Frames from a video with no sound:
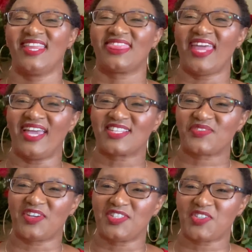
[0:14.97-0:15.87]
Thanks
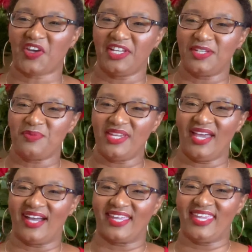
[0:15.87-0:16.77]
for joining me
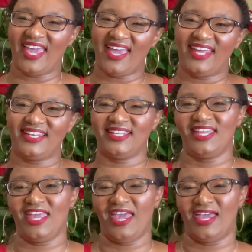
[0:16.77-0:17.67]
again.
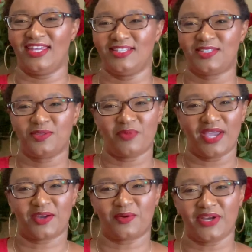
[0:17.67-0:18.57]
And to my
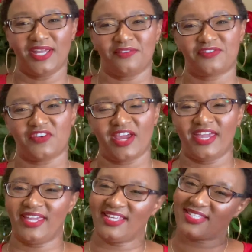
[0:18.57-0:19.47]
Korean
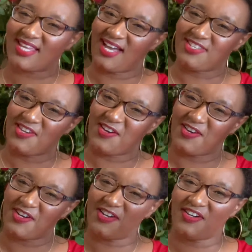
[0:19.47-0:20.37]
friends,
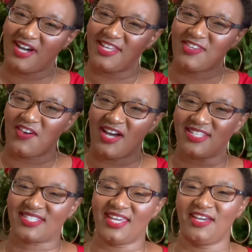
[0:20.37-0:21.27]

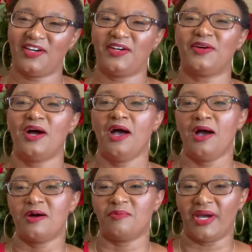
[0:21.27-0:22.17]
annyeonghaseyo.
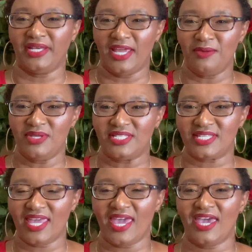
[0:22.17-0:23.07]
My name is
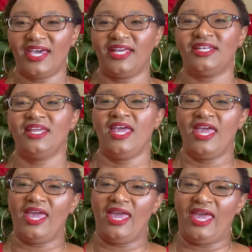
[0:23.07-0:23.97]
Anne,
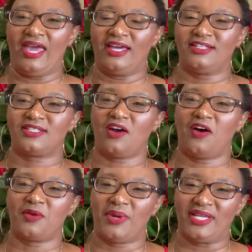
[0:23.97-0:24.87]
and
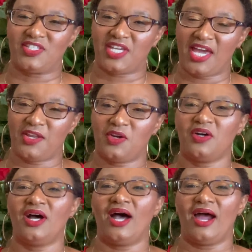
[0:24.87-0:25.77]
on my channel,
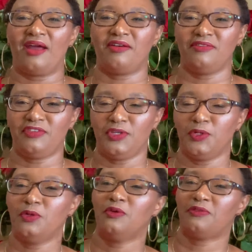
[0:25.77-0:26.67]
I
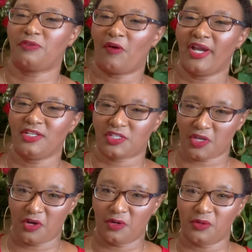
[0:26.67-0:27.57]
review foreign
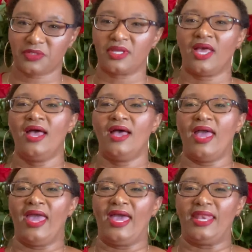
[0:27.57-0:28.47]
shows.
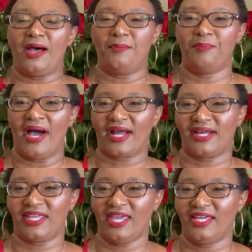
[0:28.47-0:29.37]
And I'm back
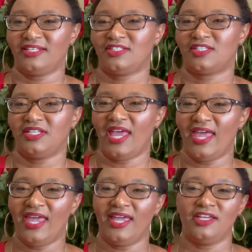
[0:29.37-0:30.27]
again
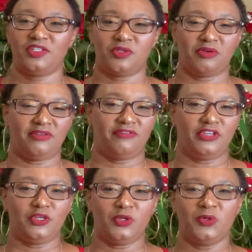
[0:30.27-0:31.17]
today to
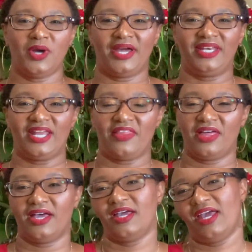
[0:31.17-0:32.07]
review
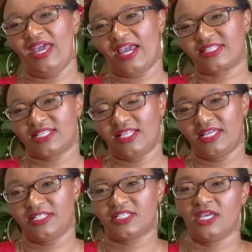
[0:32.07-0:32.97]
another
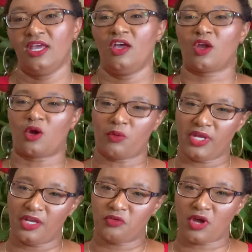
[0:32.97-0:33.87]
excellent
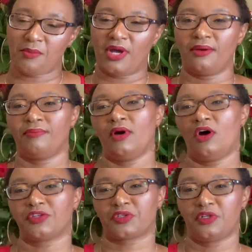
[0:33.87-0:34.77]
Korean drama,
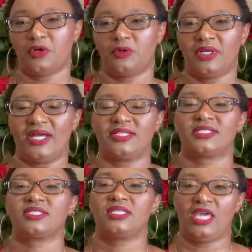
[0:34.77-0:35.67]
also known
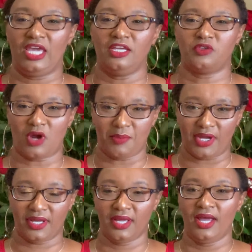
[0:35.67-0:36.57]
as K-drama.
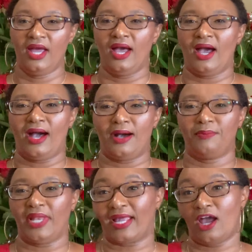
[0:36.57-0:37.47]

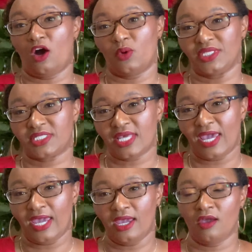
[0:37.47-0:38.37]
Like I always
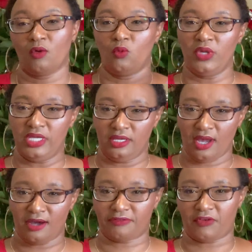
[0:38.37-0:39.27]
say, we
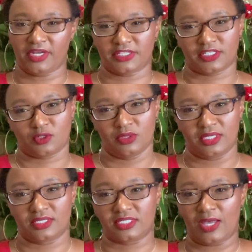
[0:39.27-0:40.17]
are friends to the
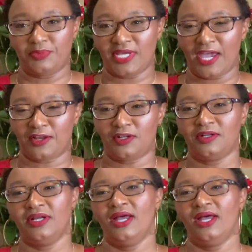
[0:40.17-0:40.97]
subtitle.